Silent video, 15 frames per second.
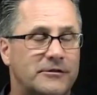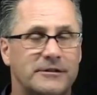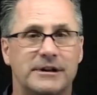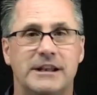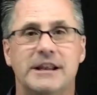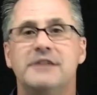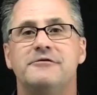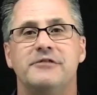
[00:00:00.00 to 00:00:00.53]

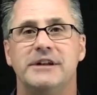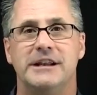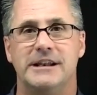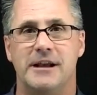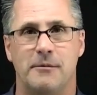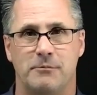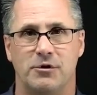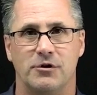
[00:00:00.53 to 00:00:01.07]
infinite
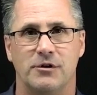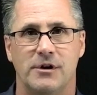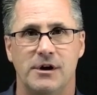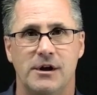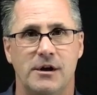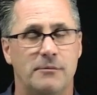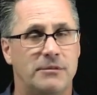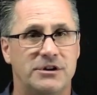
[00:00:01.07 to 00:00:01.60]
number.
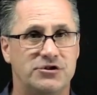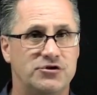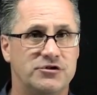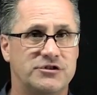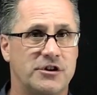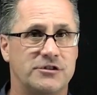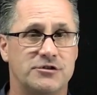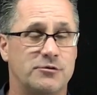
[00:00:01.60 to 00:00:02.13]
But as you
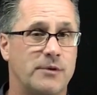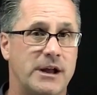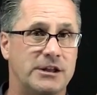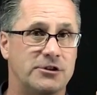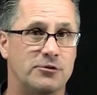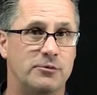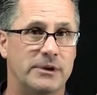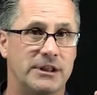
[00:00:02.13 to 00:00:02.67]
start to write,
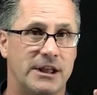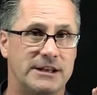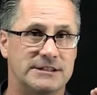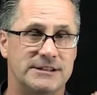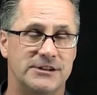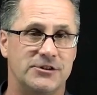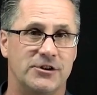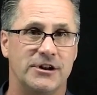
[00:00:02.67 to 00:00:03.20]
you realize
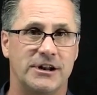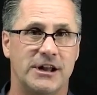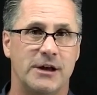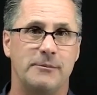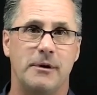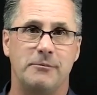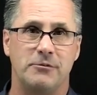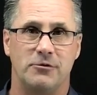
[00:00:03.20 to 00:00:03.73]
that you're going to
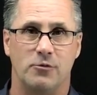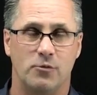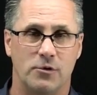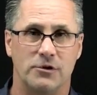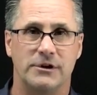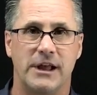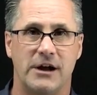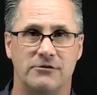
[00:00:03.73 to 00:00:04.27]
come up with a
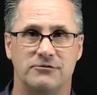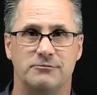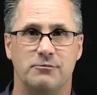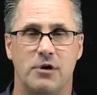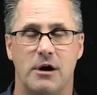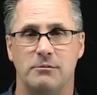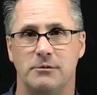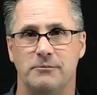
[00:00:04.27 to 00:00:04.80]
word count
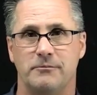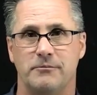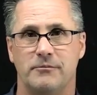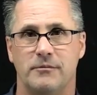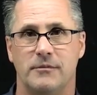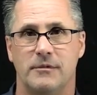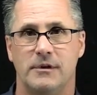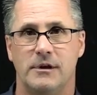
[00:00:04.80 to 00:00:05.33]
problem.
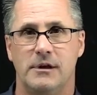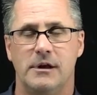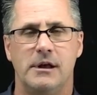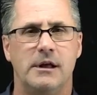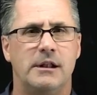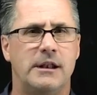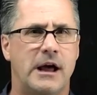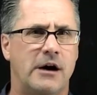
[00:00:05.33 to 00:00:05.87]

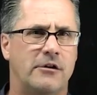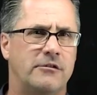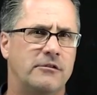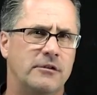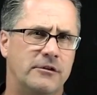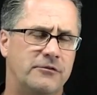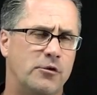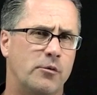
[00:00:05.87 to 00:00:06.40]
Now,
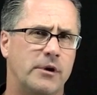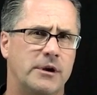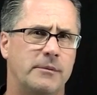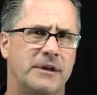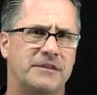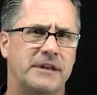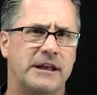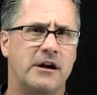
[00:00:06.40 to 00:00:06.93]
if you're worried
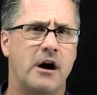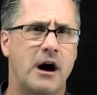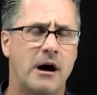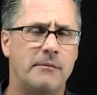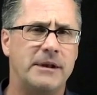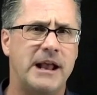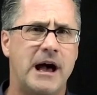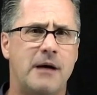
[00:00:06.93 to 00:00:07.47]
about the
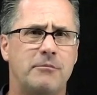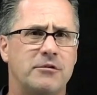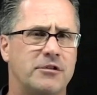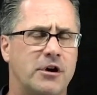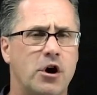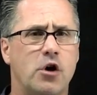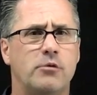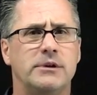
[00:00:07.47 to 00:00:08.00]
Common App or the
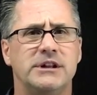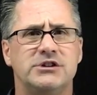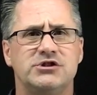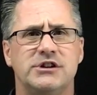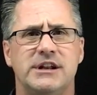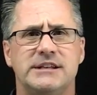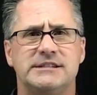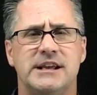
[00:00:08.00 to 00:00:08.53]

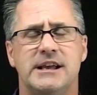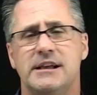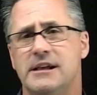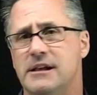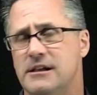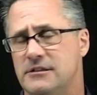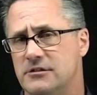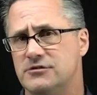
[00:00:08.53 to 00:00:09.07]
Coalition essay,
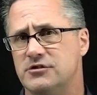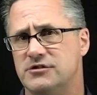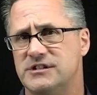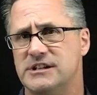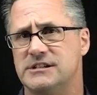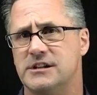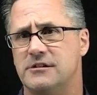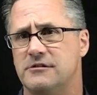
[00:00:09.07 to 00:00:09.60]
those are
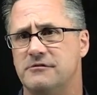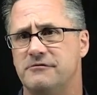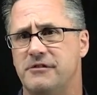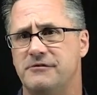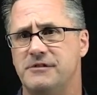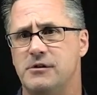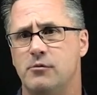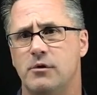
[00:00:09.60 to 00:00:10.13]

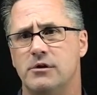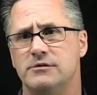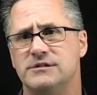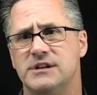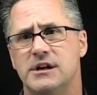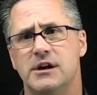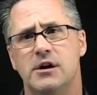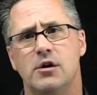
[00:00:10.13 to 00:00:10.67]
650 words.
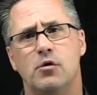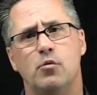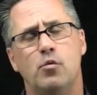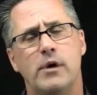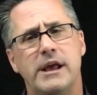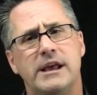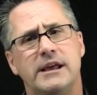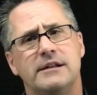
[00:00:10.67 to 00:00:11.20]

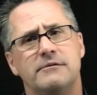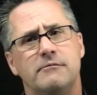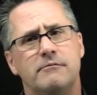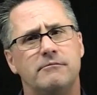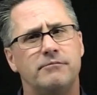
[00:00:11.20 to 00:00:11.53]
We can